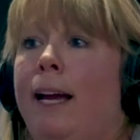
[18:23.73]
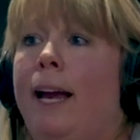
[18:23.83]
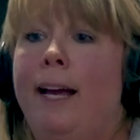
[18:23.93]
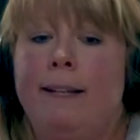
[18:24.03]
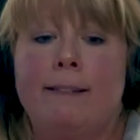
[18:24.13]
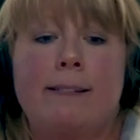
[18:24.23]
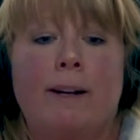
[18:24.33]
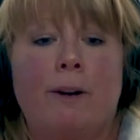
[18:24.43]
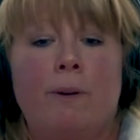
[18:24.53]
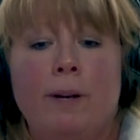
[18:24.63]
And
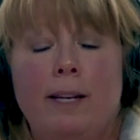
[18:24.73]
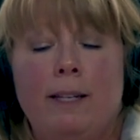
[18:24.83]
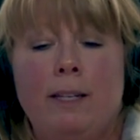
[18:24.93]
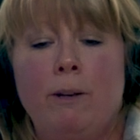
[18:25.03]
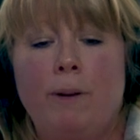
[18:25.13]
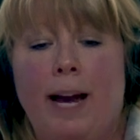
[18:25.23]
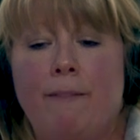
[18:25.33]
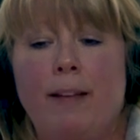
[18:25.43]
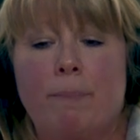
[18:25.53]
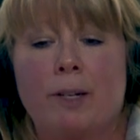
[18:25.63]
so you have
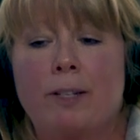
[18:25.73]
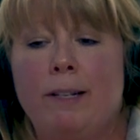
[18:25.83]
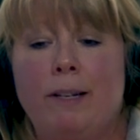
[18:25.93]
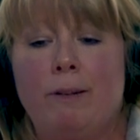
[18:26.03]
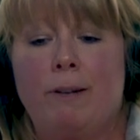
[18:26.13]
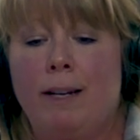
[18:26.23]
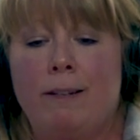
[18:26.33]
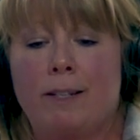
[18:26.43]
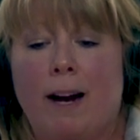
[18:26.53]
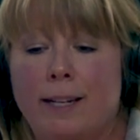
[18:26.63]
that person who can
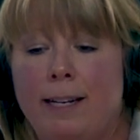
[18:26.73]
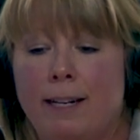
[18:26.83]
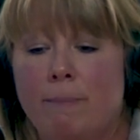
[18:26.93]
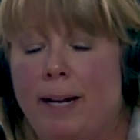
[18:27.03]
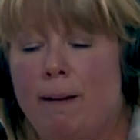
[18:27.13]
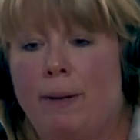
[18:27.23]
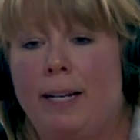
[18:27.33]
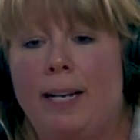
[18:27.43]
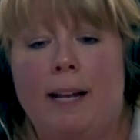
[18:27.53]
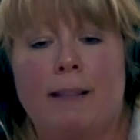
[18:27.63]
talk to anybody, but
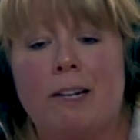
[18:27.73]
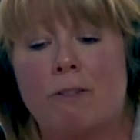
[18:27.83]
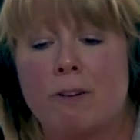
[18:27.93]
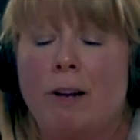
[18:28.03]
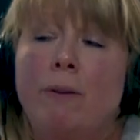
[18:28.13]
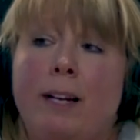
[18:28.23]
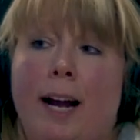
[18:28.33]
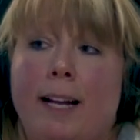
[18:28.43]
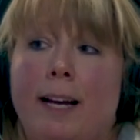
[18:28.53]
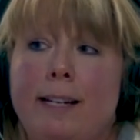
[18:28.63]
yet they don't know the
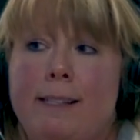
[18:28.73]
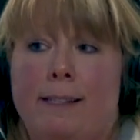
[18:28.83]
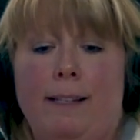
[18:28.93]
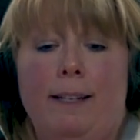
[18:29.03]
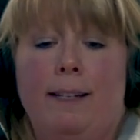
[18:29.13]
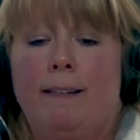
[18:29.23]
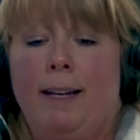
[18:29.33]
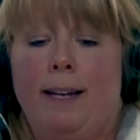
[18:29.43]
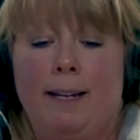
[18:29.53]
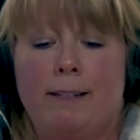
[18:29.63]
guidelines.
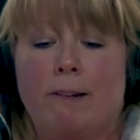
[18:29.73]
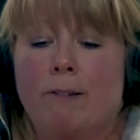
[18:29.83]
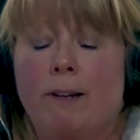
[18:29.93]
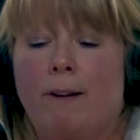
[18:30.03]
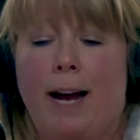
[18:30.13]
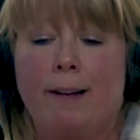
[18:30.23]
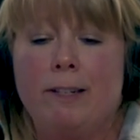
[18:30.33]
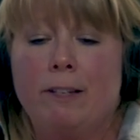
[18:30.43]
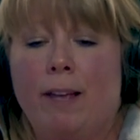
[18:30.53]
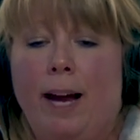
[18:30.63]
They don't know how to
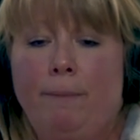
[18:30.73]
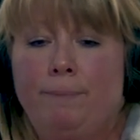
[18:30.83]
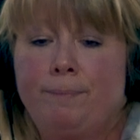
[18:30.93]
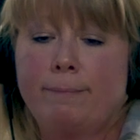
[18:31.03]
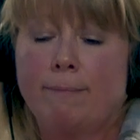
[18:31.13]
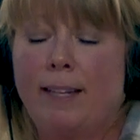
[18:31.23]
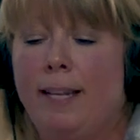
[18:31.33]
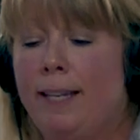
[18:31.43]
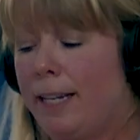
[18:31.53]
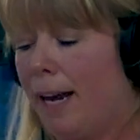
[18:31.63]
do that. And
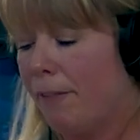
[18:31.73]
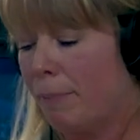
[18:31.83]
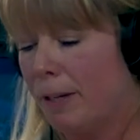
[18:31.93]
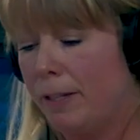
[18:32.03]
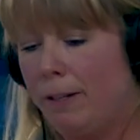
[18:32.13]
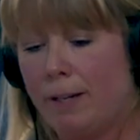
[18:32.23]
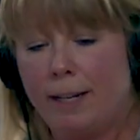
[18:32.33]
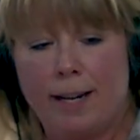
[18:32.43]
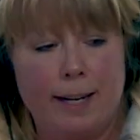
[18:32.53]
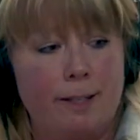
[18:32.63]
then you have the person who can
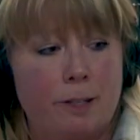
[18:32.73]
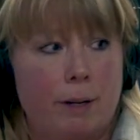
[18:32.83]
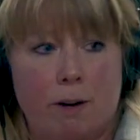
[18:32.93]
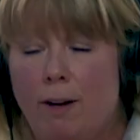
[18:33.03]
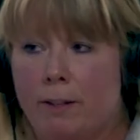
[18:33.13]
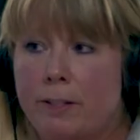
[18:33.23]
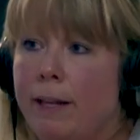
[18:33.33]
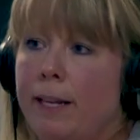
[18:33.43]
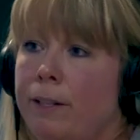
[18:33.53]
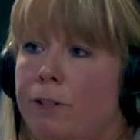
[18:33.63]
kind of do it all. So I
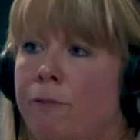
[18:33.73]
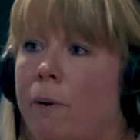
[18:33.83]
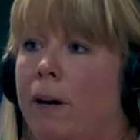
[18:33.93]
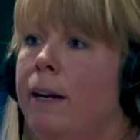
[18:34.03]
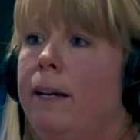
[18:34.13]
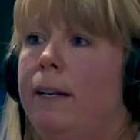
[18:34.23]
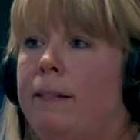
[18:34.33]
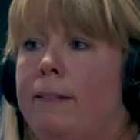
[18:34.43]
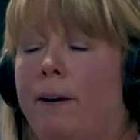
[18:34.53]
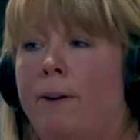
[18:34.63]
think there's 4.
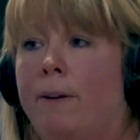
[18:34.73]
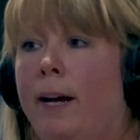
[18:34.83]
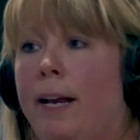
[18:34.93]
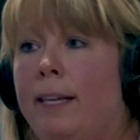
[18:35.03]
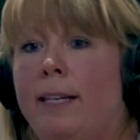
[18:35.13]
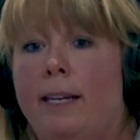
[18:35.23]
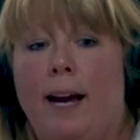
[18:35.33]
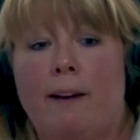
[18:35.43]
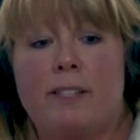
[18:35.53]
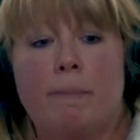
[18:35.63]
So I think you
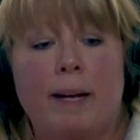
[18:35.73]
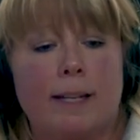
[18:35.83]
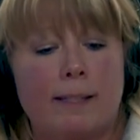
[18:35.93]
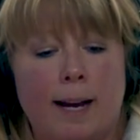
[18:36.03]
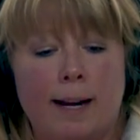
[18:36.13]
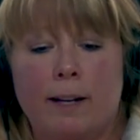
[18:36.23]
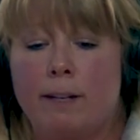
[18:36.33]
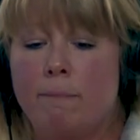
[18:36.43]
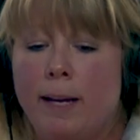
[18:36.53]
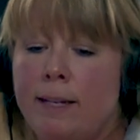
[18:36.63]
have somebody that's got a good
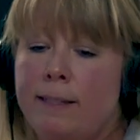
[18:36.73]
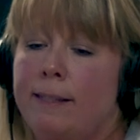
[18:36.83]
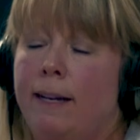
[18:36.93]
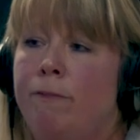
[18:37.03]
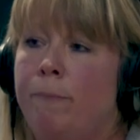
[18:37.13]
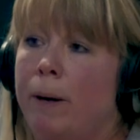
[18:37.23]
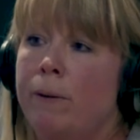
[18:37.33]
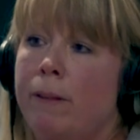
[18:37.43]
mix of both.